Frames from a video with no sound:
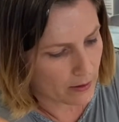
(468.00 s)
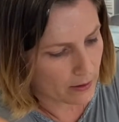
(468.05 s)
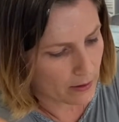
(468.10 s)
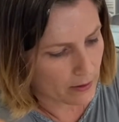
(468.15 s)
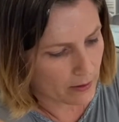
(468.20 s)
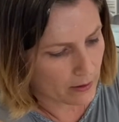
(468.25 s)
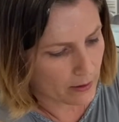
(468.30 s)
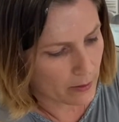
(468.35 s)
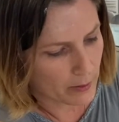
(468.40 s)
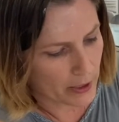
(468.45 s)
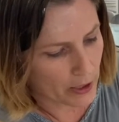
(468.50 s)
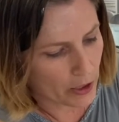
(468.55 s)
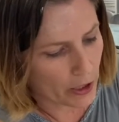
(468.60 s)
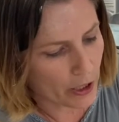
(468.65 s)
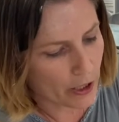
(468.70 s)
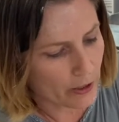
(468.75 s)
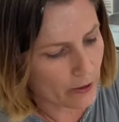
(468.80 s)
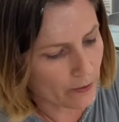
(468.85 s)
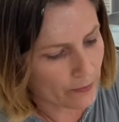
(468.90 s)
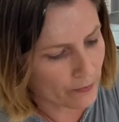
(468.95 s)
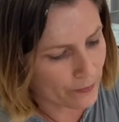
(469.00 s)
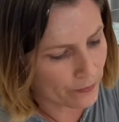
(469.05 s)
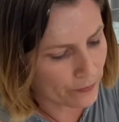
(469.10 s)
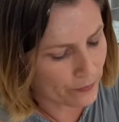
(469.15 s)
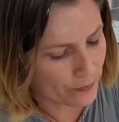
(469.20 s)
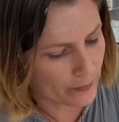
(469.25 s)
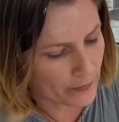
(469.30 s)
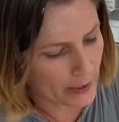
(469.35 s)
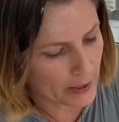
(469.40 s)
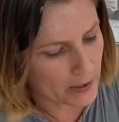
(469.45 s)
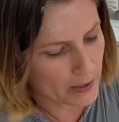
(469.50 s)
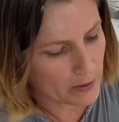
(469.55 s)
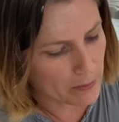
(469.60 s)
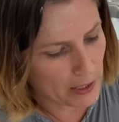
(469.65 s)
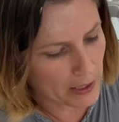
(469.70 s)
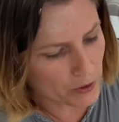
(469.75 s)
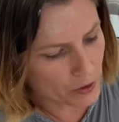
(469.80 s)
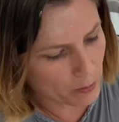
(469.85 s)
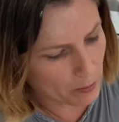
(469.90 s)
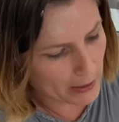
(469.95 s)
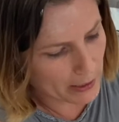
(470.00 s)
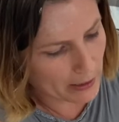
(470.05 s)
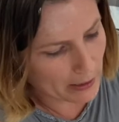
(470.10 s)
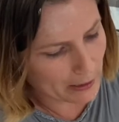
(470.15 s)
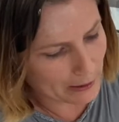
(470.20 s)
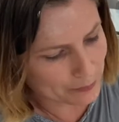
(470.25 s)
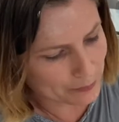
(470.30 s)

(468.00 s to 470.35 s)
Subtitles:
There we go. That's much better.